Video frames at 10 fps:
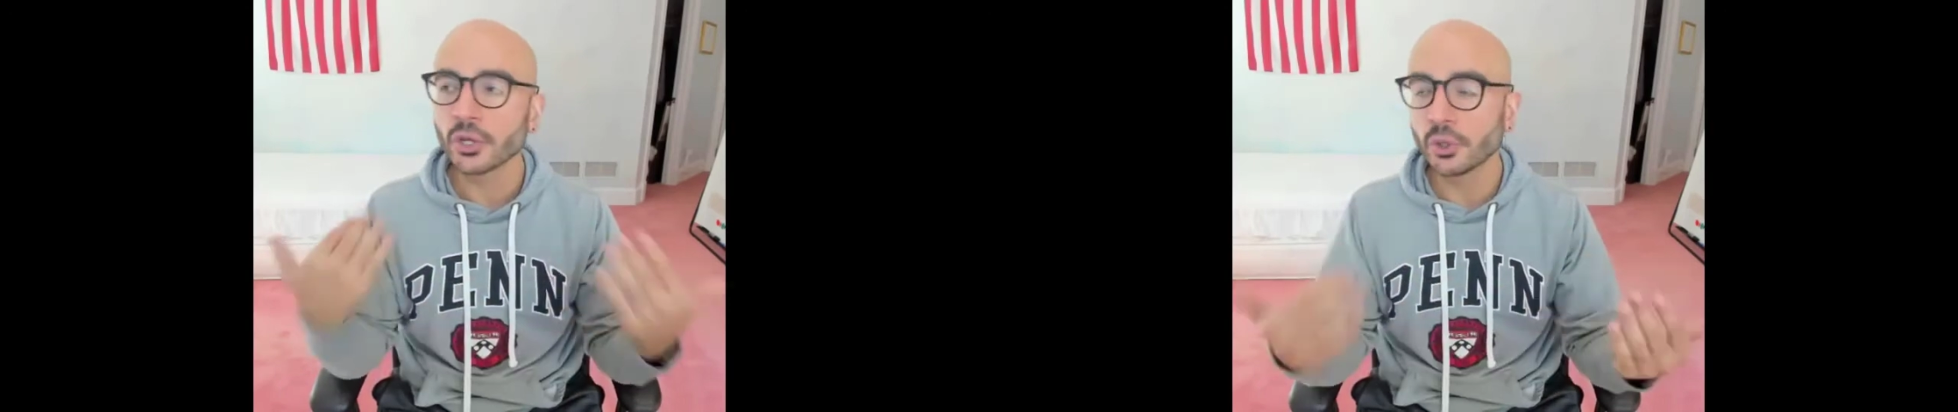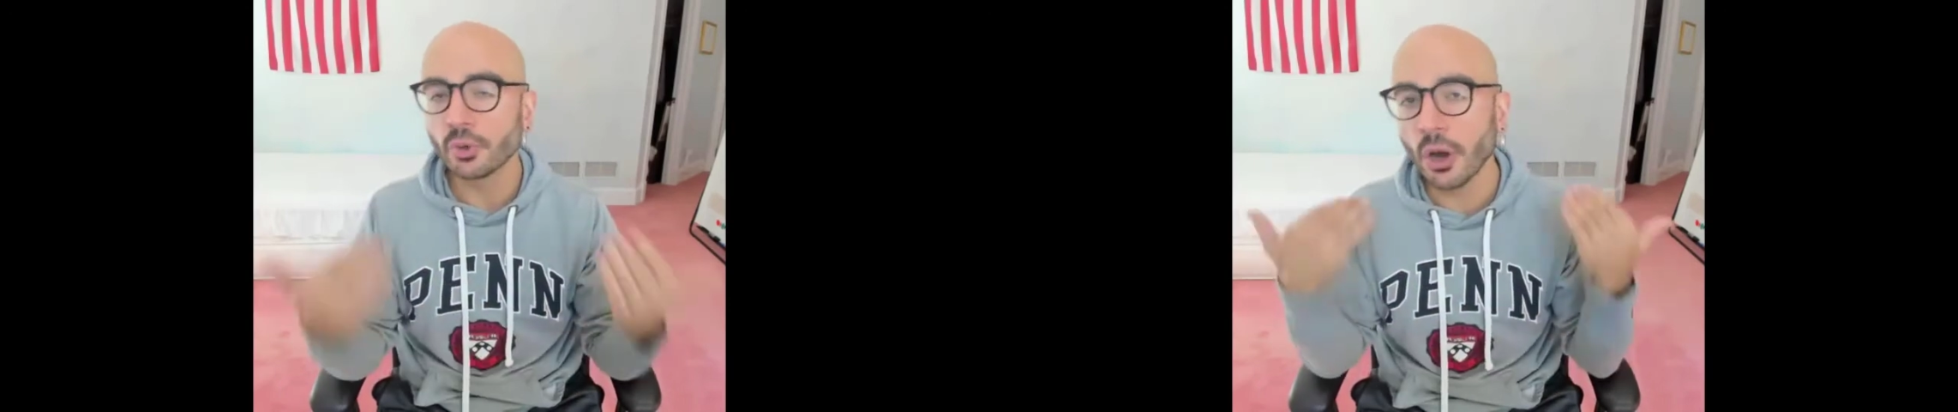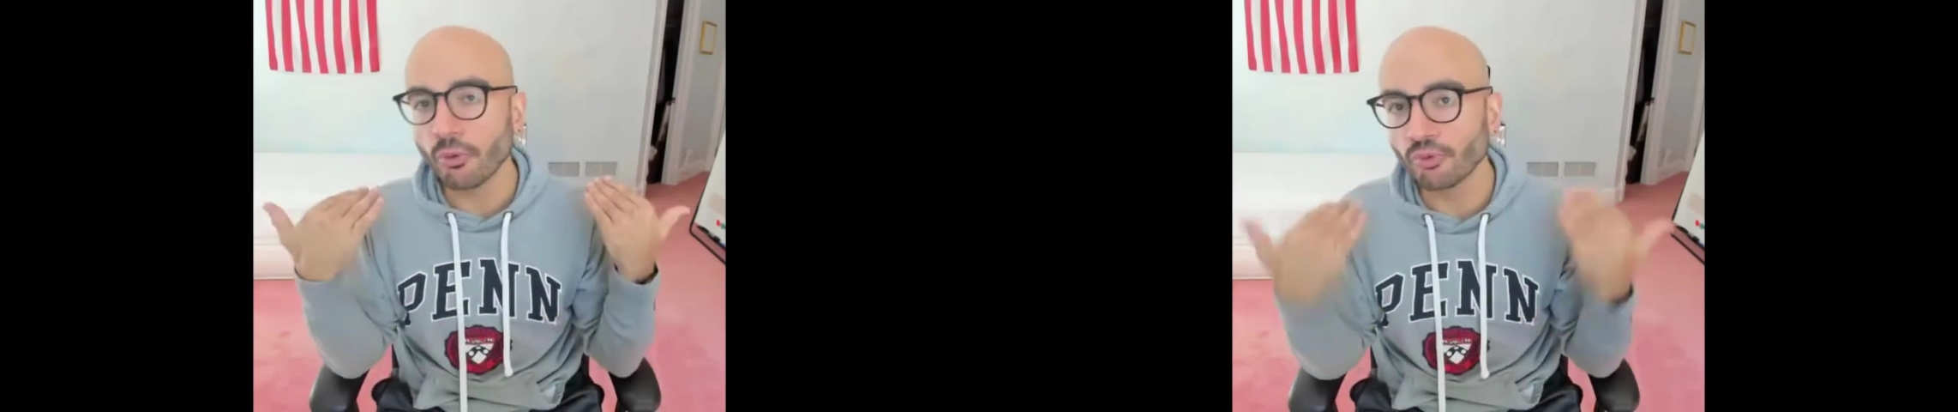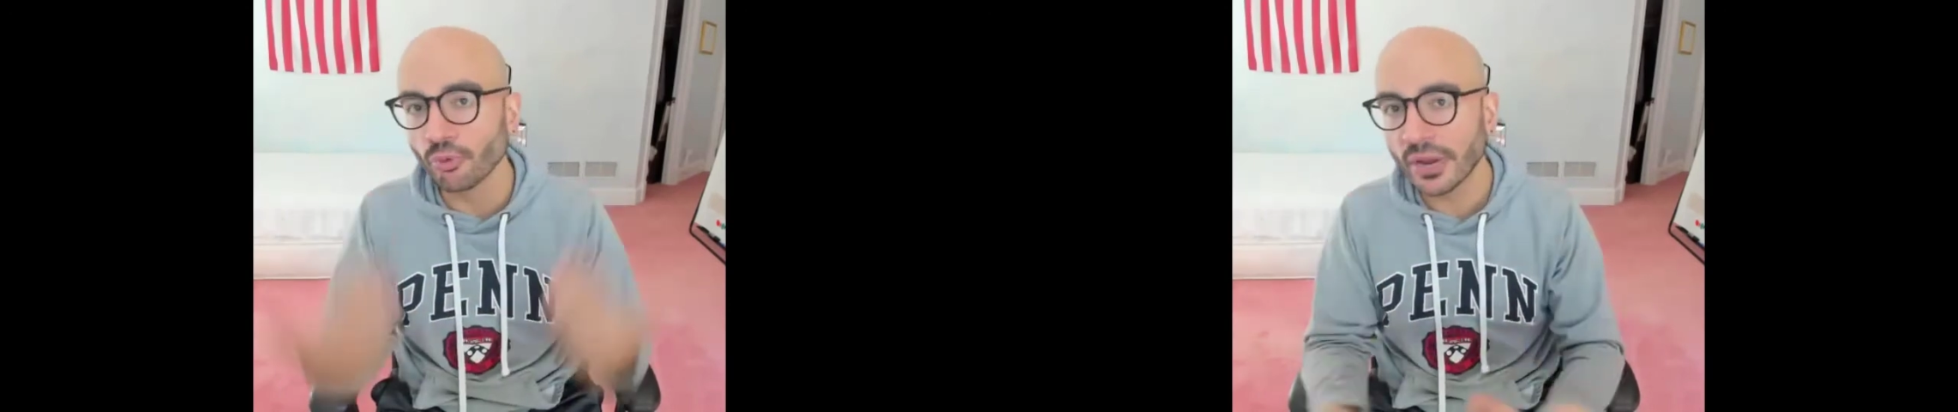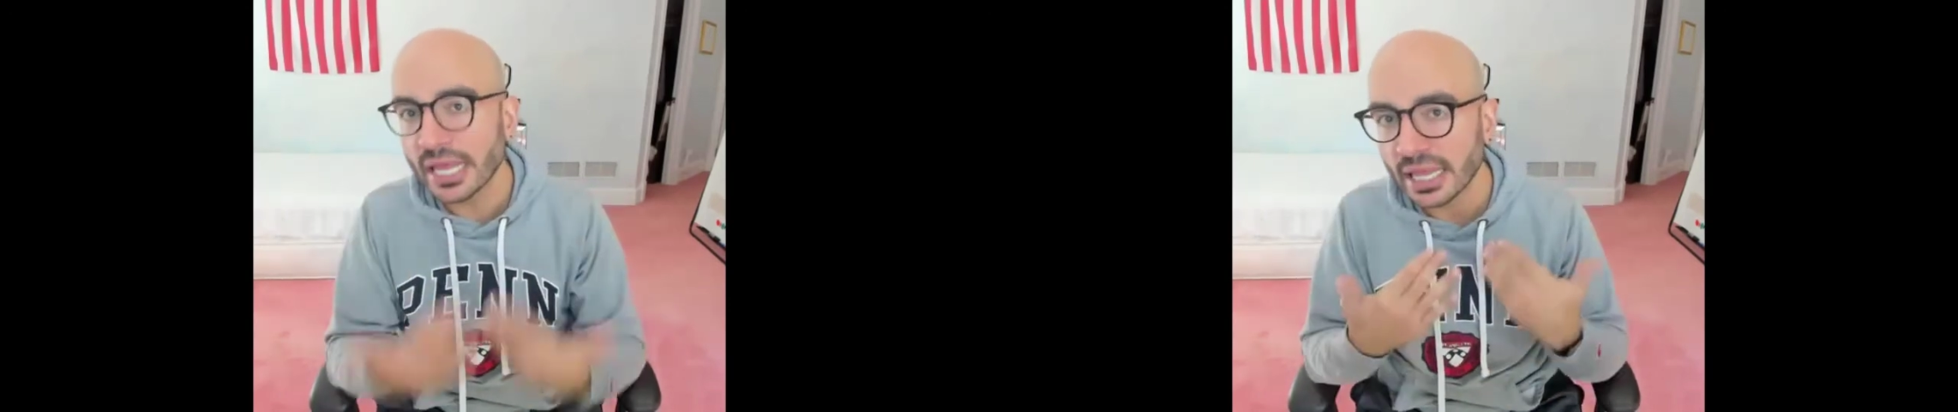You don't
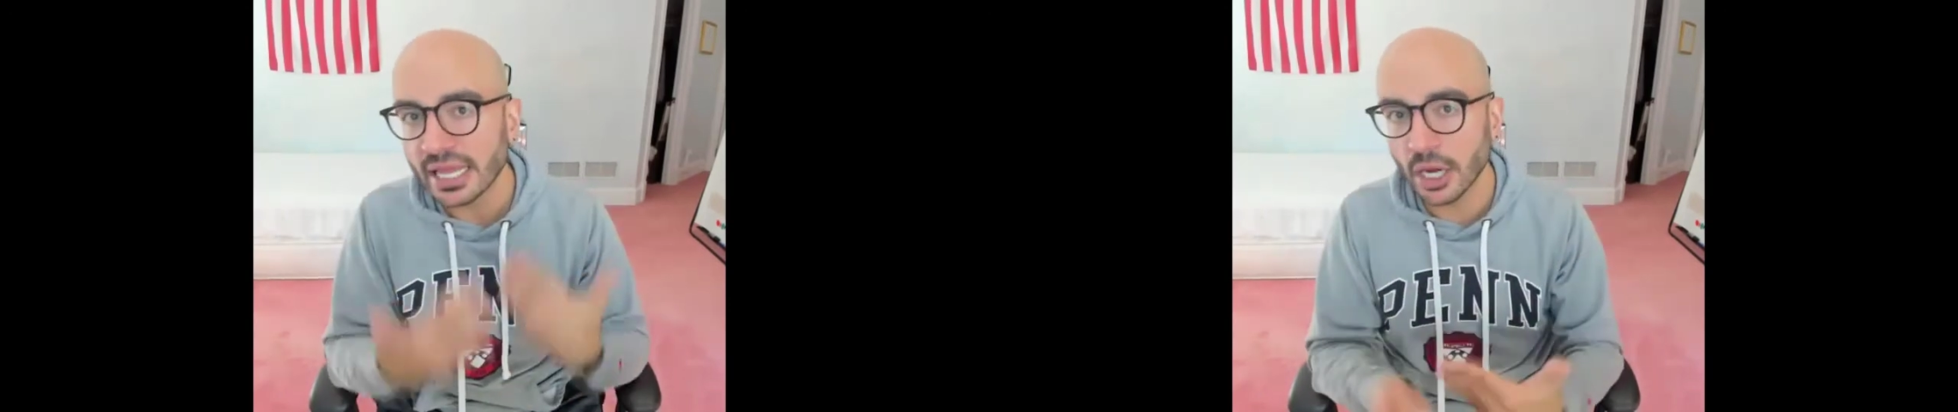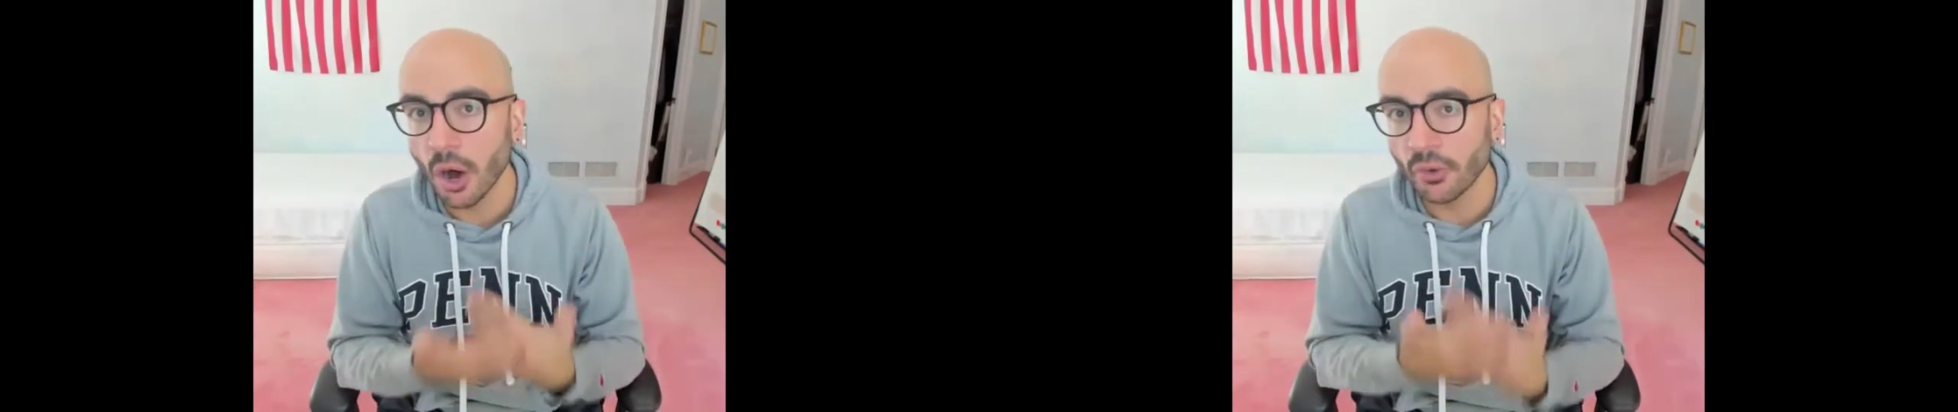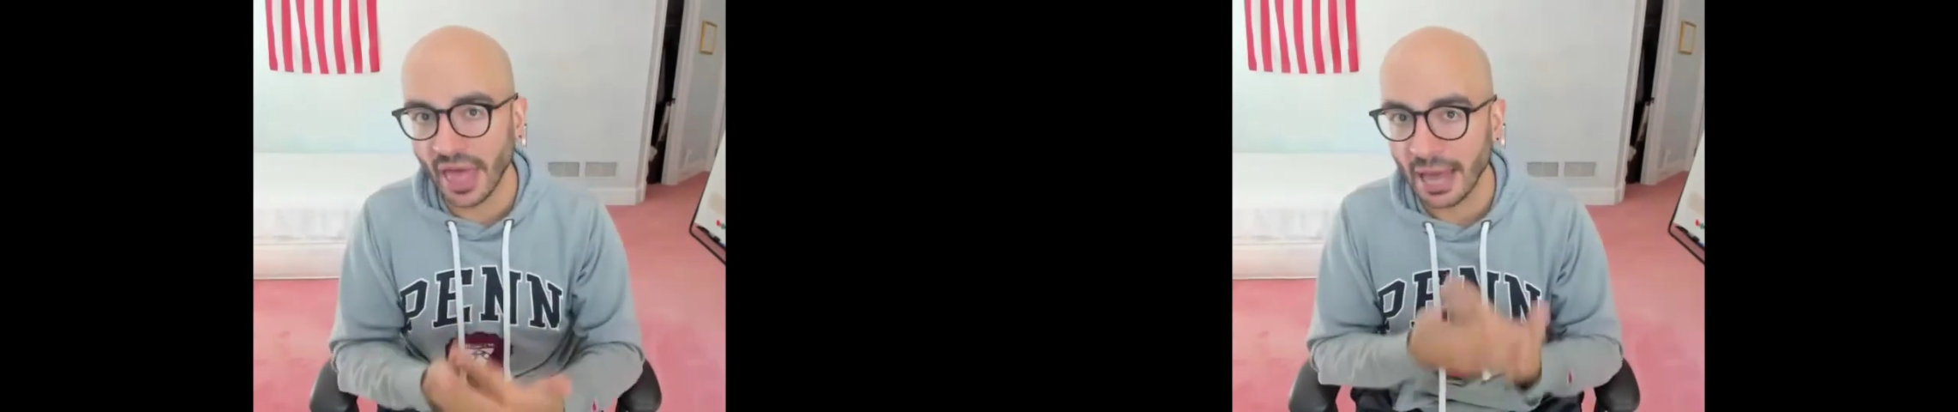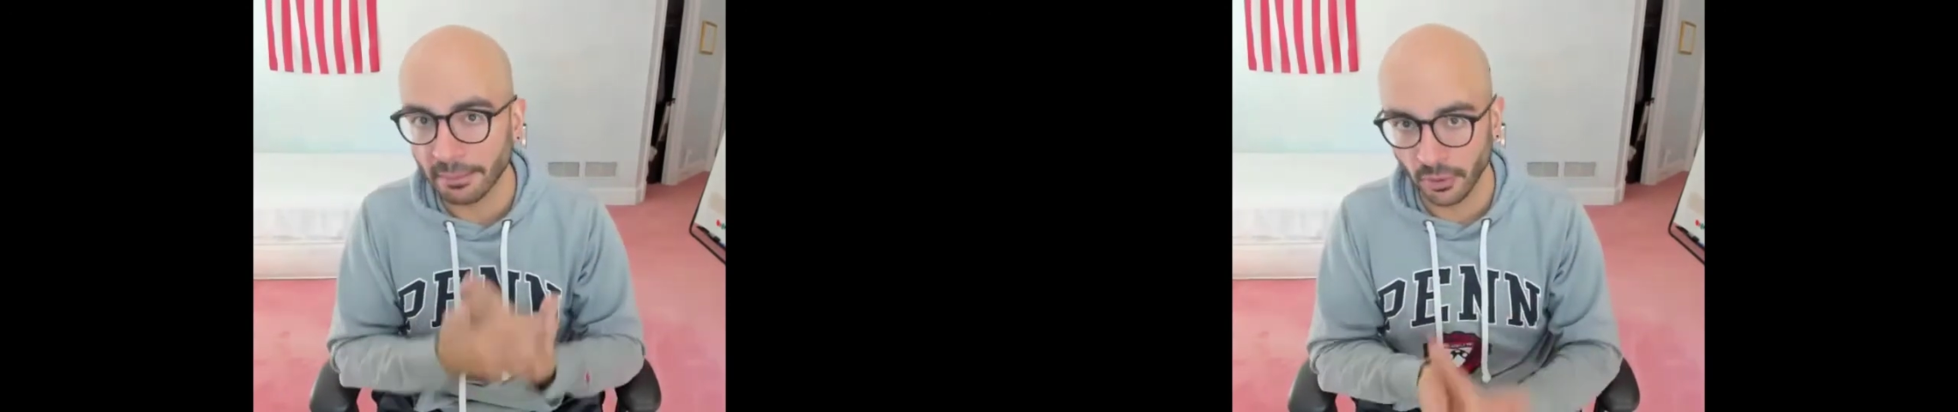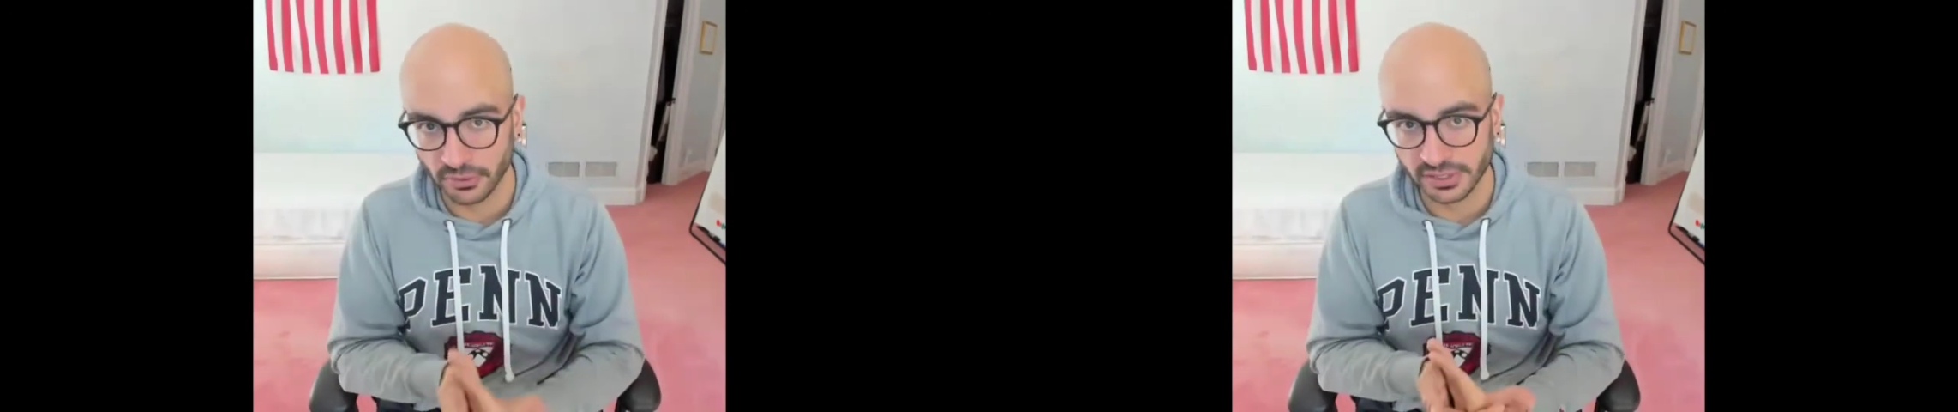really know
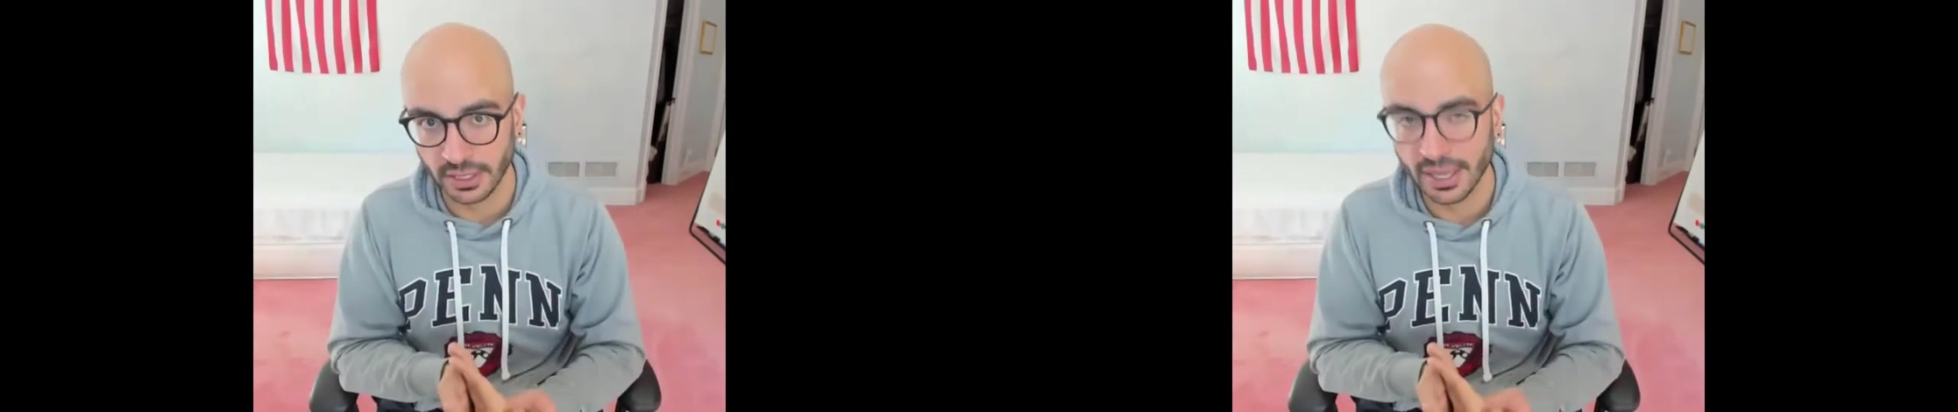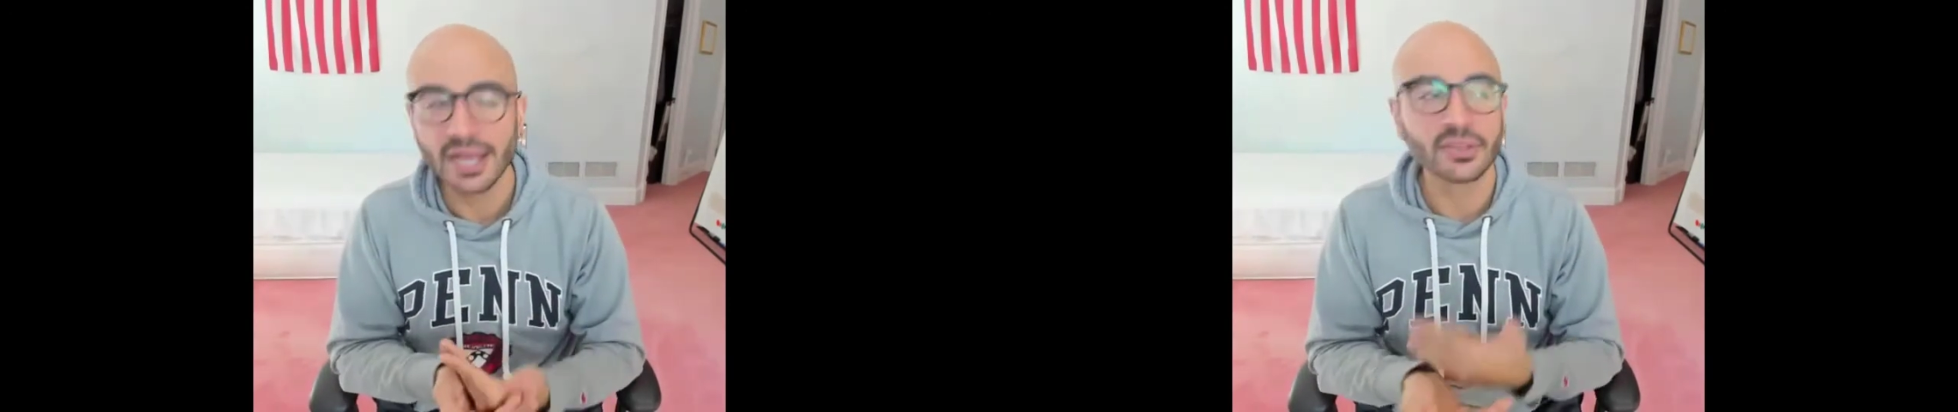that person.